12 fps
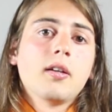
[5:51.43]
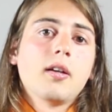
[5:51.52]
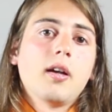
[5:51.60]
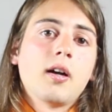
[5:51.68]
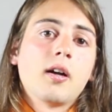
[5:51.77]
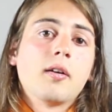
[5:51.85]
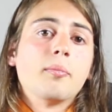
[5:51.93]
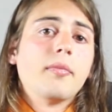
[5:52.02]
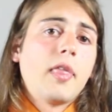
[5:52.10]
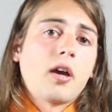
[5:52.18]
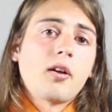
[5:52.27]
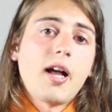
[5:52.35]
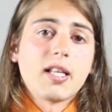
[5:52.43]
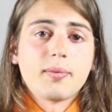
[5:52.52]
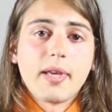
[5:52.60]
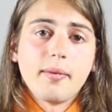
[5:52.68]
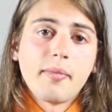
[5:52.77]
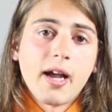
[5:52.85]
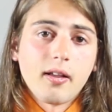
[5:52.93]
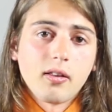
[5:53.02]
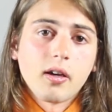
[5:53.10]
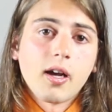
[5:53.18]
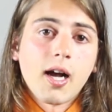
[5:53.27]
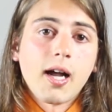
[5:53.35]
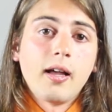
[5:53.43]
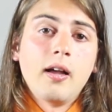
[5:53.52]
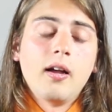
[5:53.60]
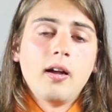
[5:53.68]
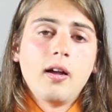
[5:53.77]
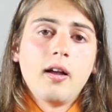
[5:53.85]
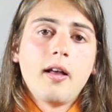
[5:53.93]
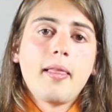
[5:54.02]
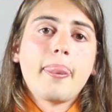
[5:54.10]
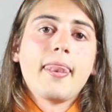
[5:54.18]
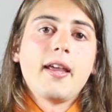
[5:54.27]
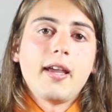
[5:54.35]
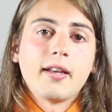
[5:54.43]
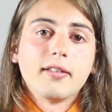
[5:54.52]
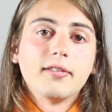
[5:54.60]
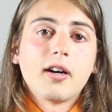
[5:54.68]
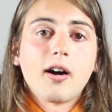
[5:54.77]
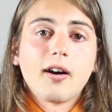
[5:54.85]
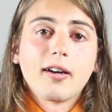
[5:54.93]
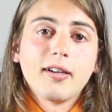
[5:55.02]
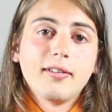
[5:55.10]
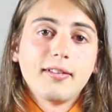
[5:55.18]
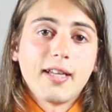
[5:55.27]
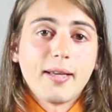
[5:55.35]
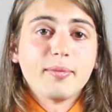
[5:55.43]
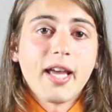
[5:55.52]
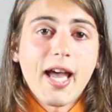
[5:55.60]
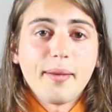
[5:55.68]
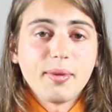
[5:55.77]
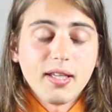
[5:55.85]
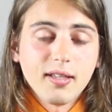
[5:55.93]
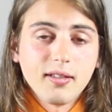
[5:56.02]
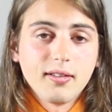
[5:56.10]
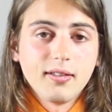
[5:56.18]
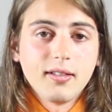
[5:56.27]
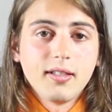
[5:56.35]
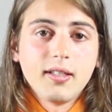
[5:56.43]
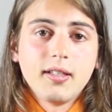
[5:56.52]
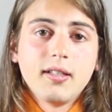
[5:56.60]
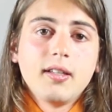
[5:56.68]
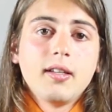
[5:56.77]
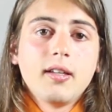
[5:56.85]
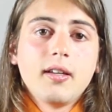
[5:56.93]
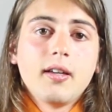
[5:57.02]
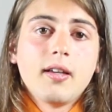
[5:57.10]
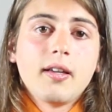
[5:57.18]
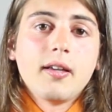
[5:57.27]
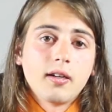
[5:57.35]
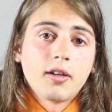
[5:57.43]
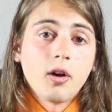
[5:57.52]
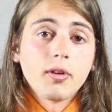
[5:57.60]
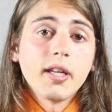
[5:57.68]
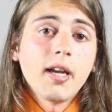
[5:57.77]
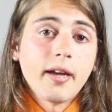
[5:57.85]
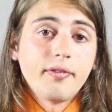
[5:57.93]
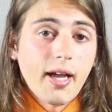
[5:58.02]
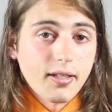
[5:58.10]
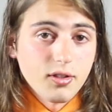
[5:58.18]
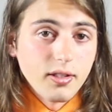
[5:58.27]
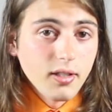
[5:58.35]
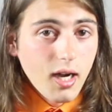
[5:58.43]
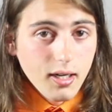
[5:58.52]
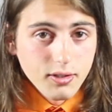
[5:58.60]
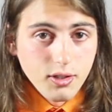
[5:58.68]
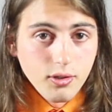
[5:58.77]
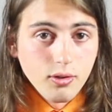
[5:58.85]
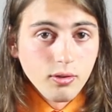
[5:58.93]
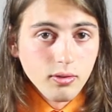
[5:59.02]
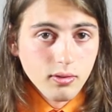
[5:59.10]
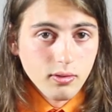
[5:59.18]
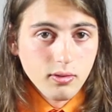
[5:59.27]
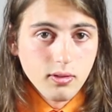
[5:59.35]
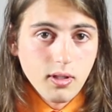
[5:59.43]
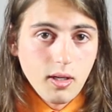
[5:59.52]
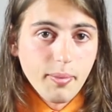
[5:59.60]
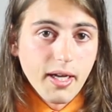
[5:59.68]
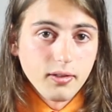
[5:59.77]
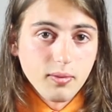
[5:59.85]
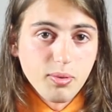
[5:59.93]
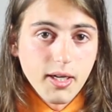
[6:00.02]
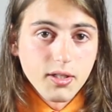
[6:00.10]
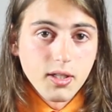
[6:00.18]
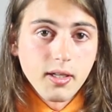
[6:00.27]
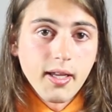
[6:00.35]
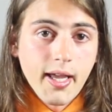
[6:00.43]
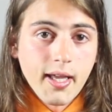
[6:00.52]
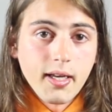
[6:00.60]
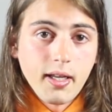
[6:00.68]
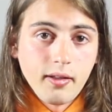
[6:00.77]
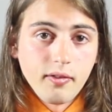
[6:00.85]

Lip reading: a classmate, Maya Legatt, and a dog named Happy. Conan I've actually talked to about depression at an